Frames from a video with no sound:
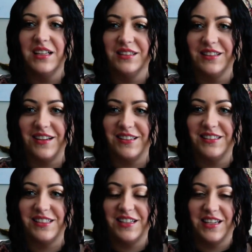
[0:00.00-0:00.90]

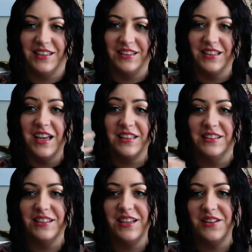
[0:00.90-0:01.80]
light
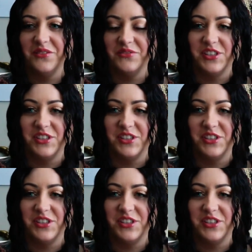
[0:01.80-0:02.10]
and love